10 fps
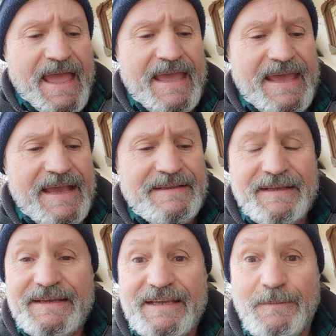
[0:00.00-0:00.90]
and
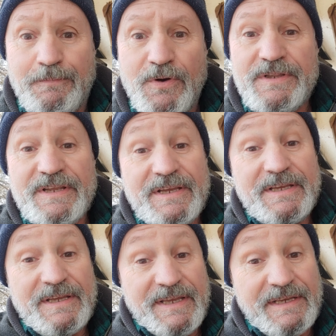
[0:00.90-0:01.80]
he'll put
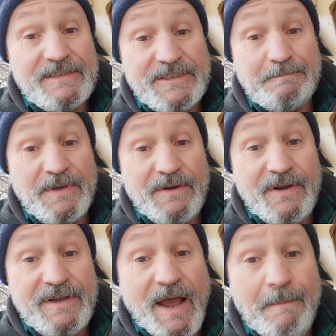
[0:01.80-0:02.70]
his
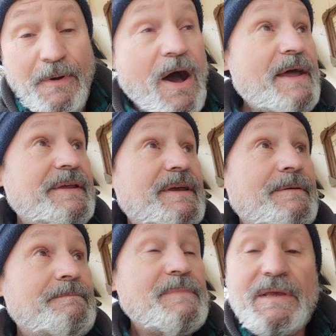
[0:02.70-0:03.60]
spirit upon
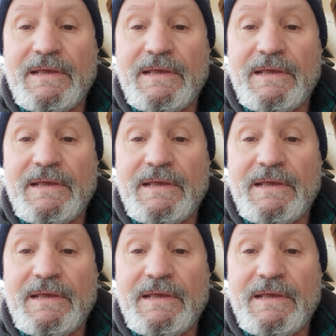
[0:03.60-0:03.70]
him